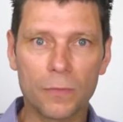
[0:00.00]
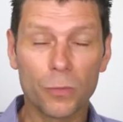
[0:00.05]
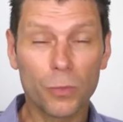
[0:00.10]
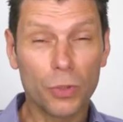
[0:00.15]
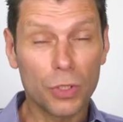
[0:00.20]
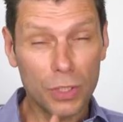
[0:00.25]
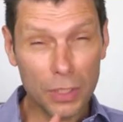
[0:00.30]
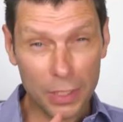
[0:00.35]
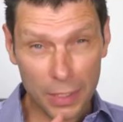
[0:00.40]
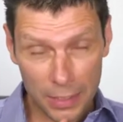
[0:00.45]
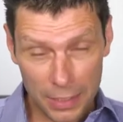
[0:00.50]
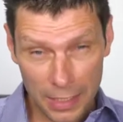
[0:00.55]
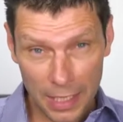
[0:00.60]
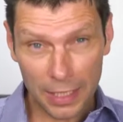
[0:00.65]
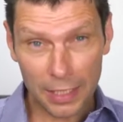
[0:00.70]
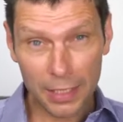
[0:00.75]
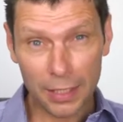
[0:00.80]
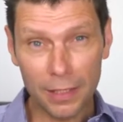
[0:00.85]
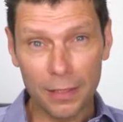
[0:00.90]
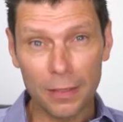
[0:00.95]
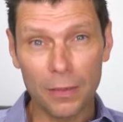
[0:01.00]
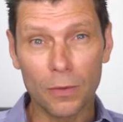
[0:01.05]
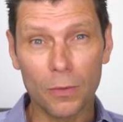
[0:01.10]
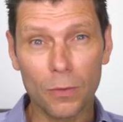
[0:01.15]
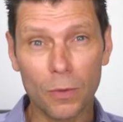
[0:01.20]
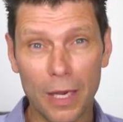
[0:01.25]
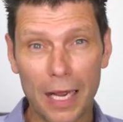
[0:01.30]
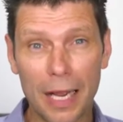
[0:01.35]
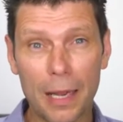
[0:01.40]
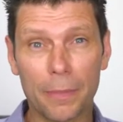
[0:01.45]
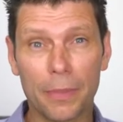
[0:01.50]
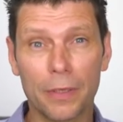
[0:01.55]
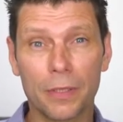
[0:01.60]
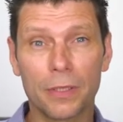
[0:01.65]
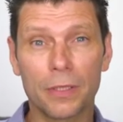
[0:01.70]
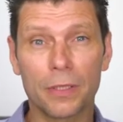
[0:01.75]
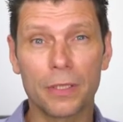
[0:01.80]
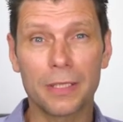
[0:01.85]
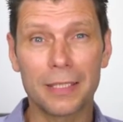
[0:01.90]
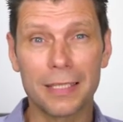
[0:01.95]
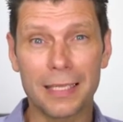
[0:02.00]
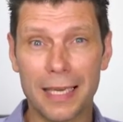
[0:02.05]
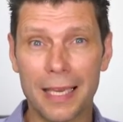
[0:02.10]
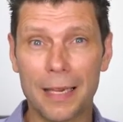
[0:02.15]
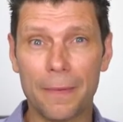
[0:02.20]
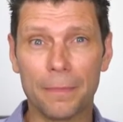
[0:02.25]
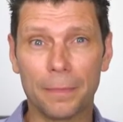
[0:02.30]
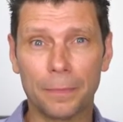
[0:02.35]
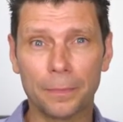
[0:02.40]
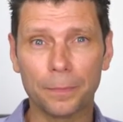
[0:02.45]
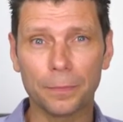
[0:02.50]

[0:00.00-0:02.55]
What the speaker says: which is exactly what happened to him.